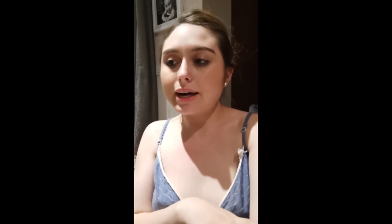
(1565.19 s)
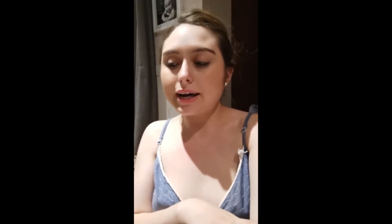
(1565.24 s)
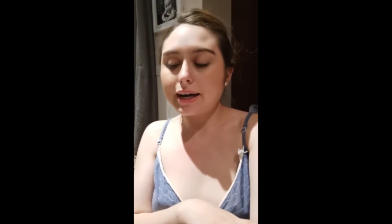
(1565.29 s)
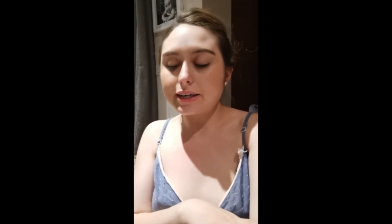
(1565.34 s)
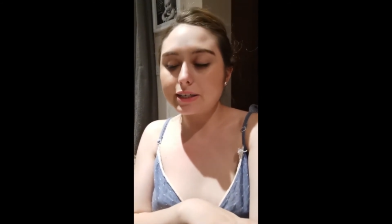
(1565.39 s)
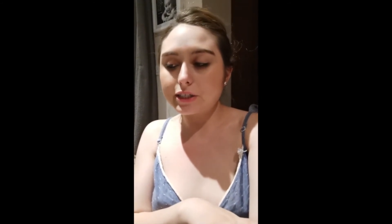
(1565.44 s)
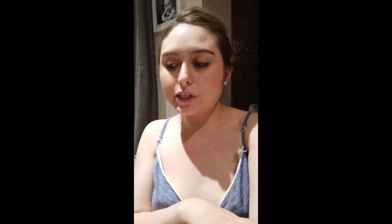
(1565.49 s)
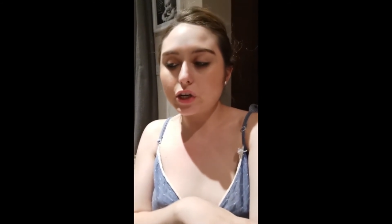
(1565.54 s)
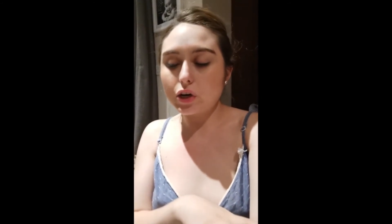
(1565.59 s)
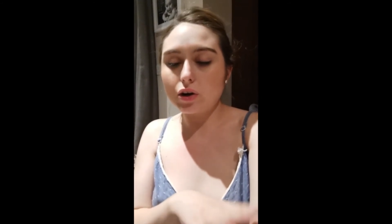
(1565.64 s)

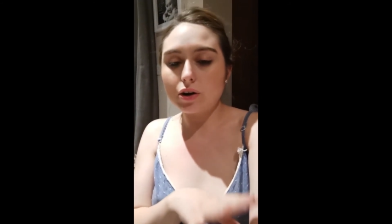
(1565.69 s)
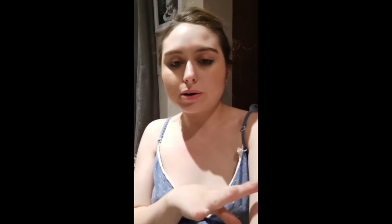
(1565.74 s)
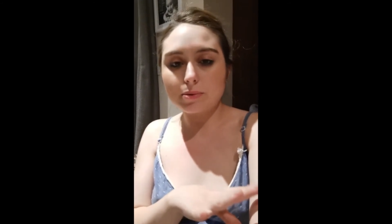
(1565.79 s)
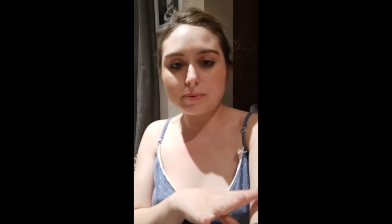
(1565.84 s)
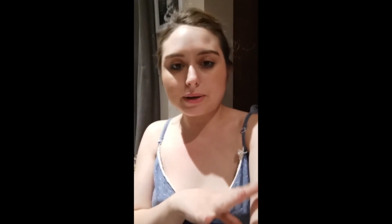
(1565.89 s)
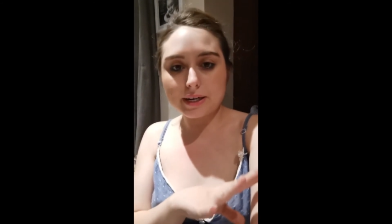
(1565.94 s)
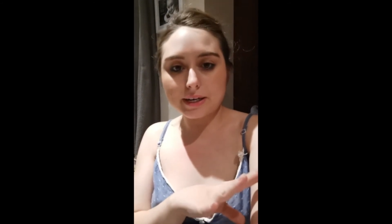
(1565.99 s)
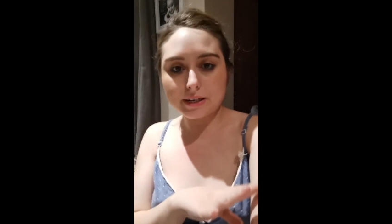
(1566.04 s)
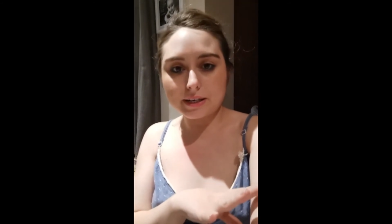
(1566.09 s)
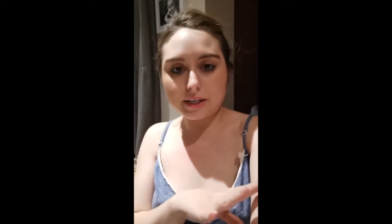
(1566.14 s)
actually
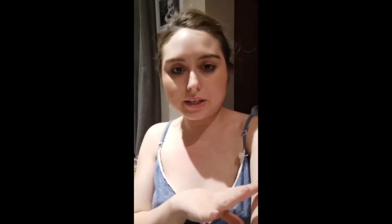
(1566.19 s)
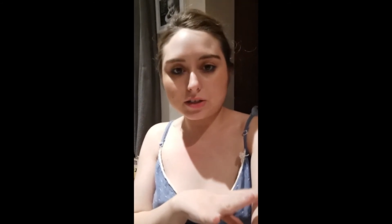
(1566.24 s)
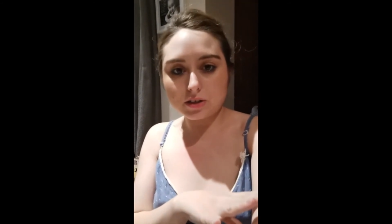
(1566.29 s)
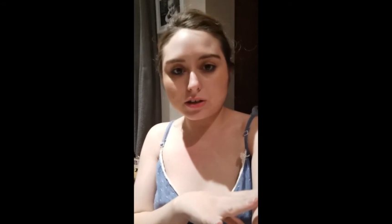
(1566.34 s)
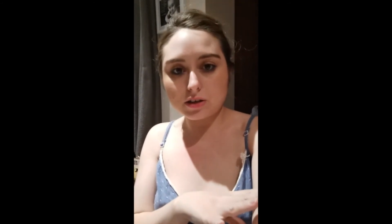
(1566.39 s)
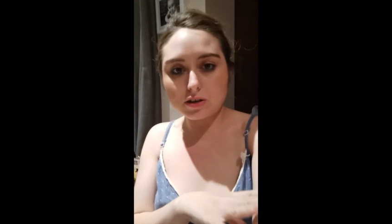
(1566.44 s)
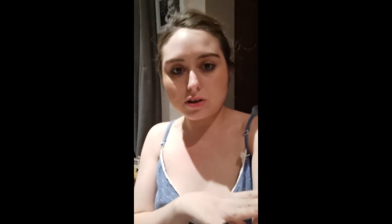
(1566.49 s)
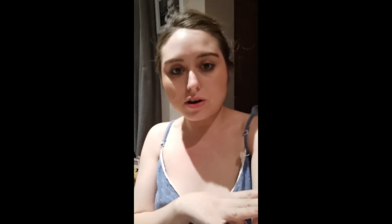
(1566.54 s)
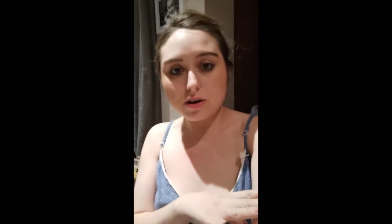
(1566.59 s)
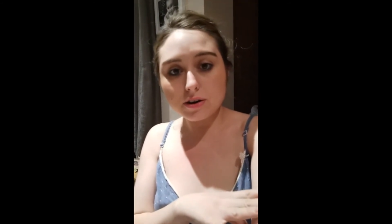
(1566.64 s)
automatically
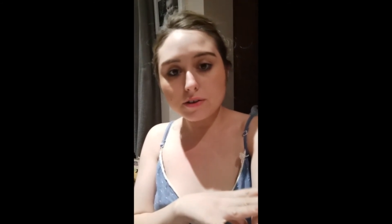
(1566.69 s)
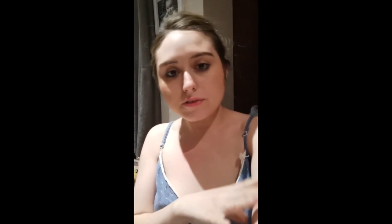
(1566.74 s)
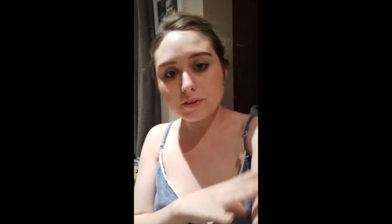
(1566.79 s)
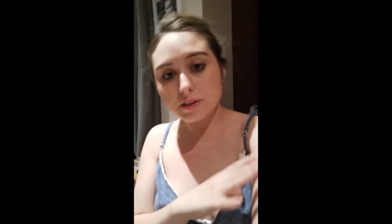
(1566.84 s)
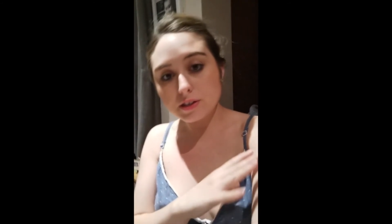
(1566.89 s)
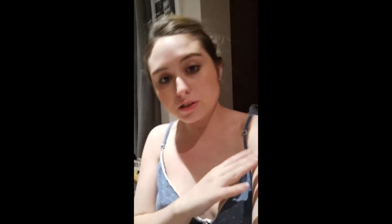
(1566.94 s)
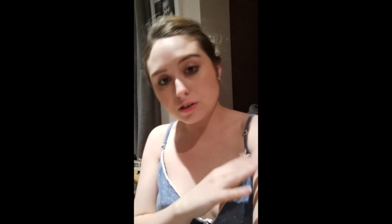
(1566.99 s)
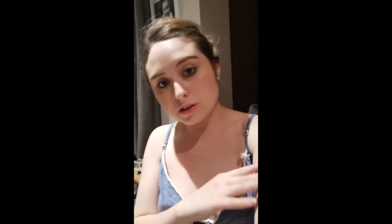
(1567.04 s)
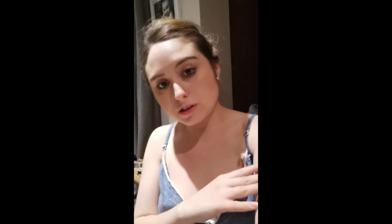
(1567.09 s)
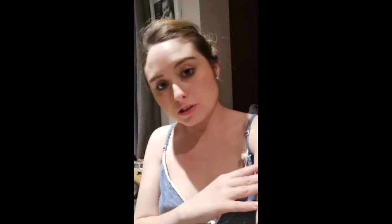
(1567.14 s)
turn on if
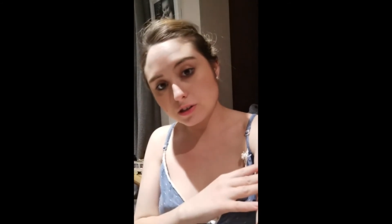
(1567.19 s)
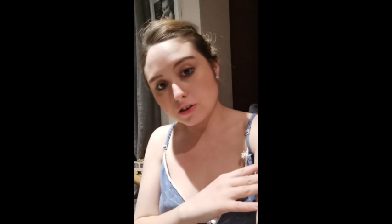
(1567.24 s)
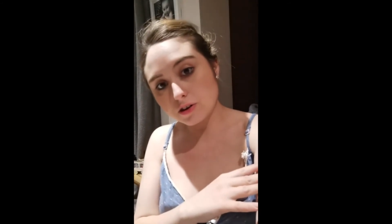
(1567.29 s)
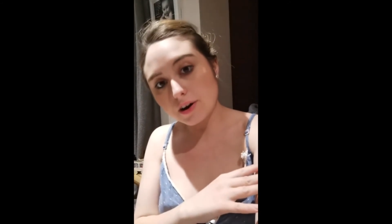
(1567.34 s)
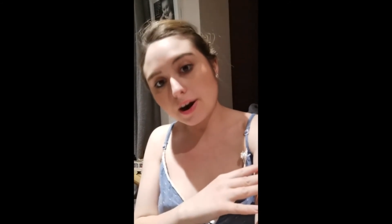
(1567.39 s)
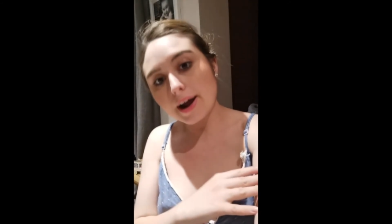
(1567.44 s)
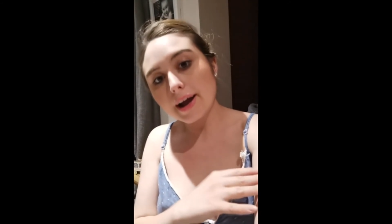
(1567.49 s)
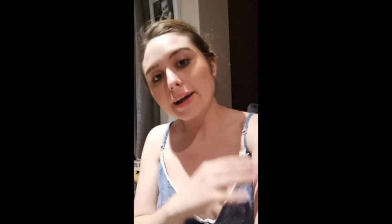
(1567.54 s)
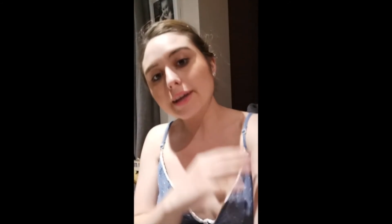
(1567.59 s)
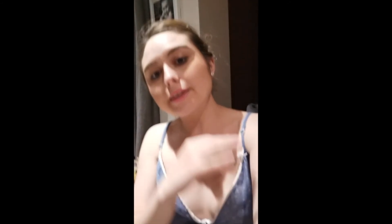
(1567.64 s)
he started to
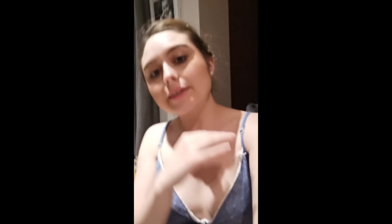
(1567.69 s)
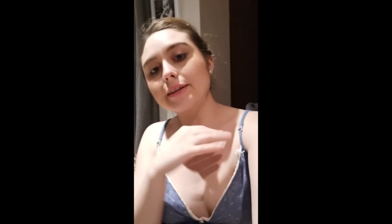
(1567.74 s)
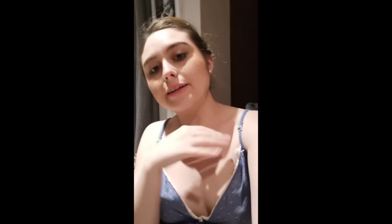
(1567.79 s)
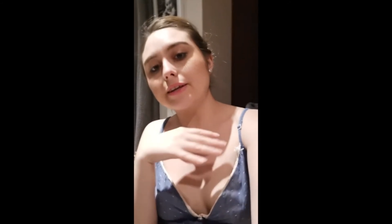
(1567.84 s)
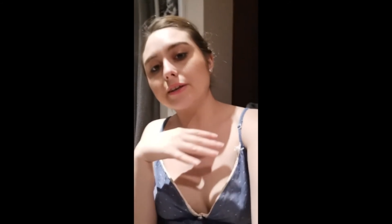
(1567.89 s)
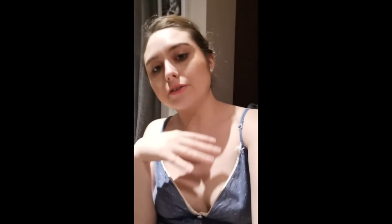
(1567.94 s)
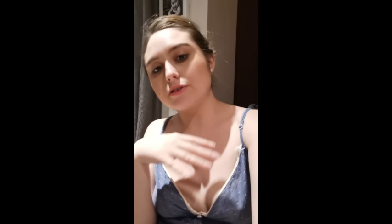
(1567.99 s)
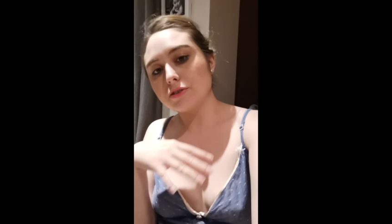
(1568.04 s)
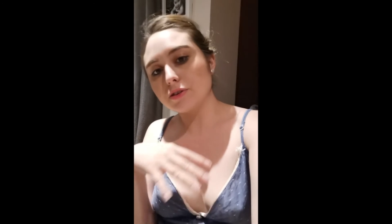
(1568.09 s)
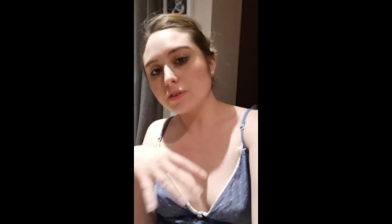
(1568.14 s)
cry to
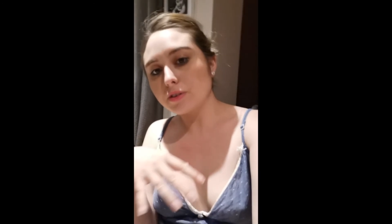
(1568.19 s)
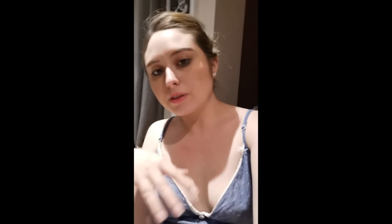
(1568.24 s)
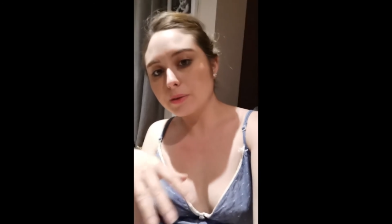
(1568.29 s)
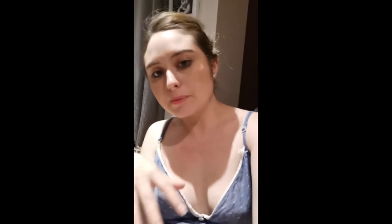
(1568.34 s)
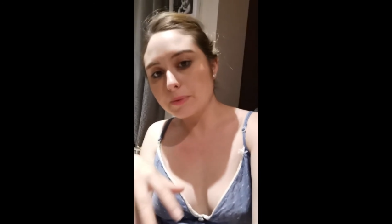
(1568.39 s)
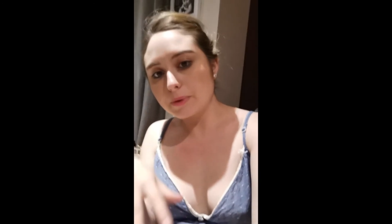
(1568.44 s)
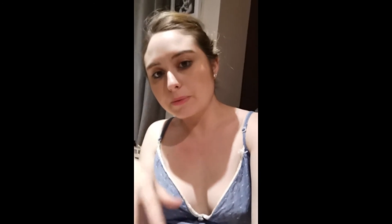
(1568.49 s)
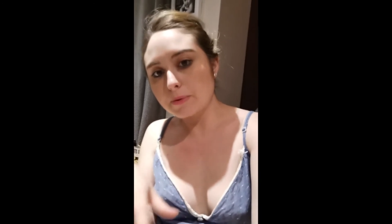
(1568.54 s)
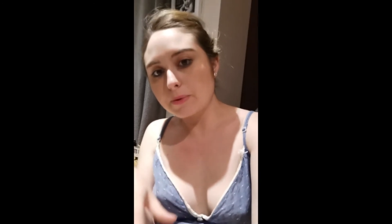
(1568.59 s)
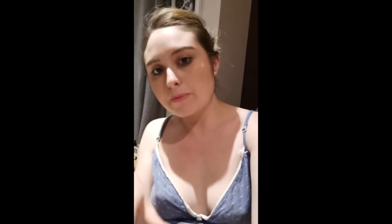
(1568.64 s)
like soothe the
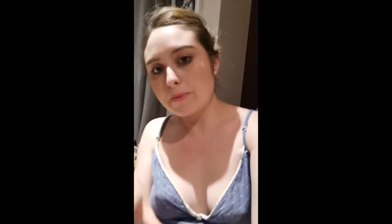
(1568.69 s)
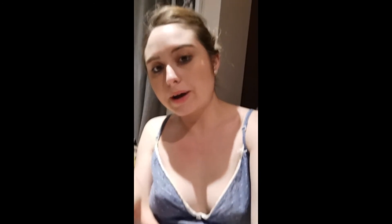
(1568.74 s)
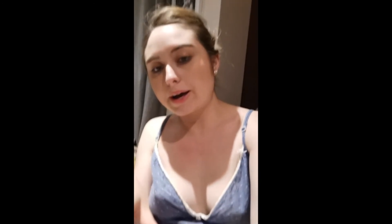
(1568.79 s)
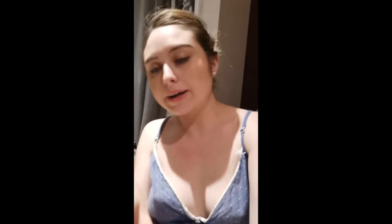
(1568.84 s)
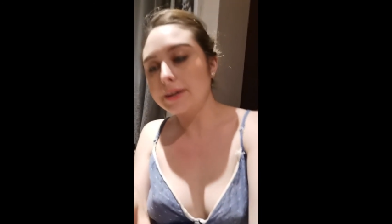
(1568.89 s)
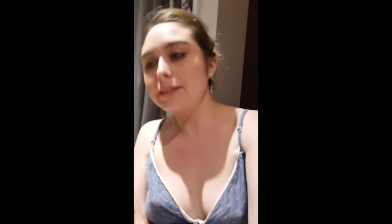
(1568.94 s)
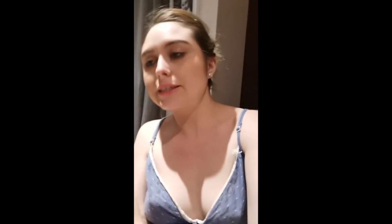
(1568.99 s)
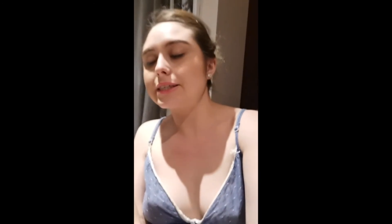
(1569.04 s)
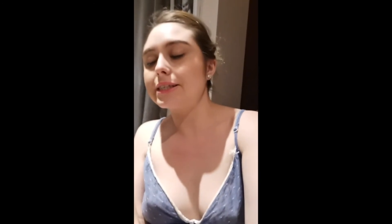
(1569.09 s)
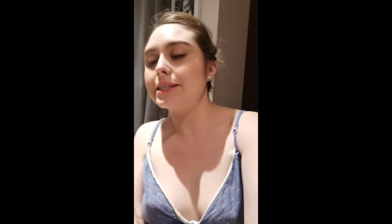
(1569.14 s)
baby
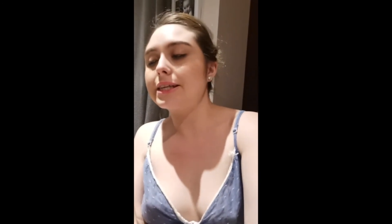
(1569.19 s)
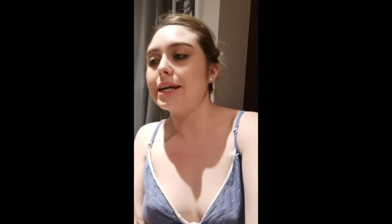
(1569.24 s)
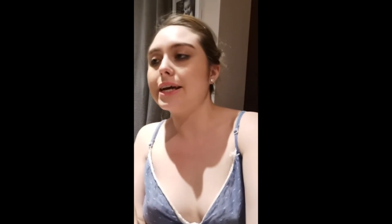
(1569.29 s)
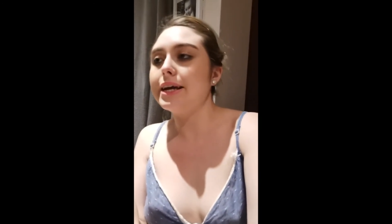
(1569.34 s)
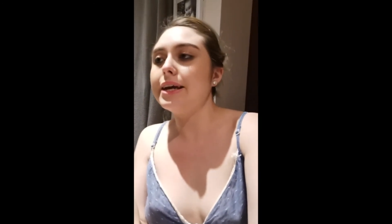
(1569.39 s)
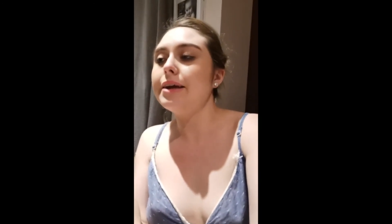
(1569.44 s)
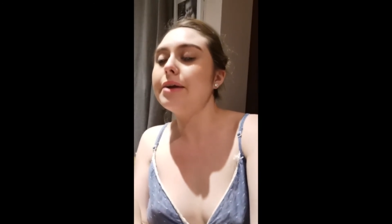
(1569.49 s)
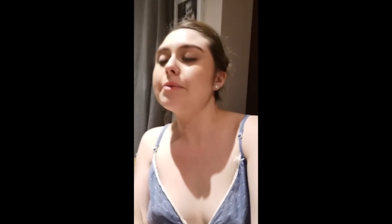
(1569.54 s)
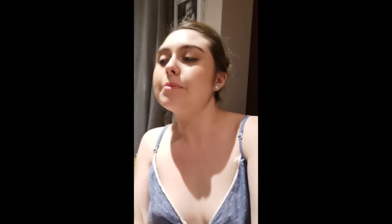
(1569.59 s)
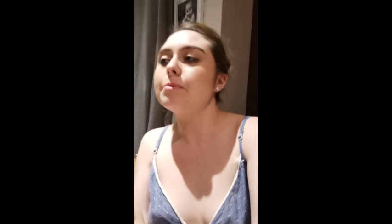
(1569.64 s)
back to
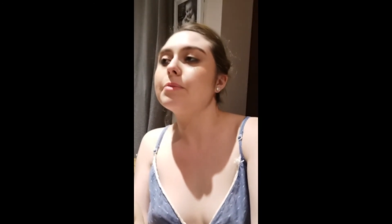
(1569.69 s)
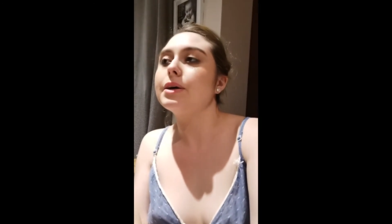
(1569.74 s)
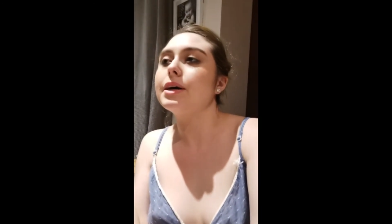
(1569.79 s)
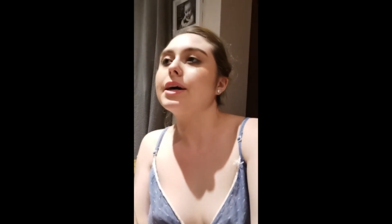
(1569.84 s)
sleep.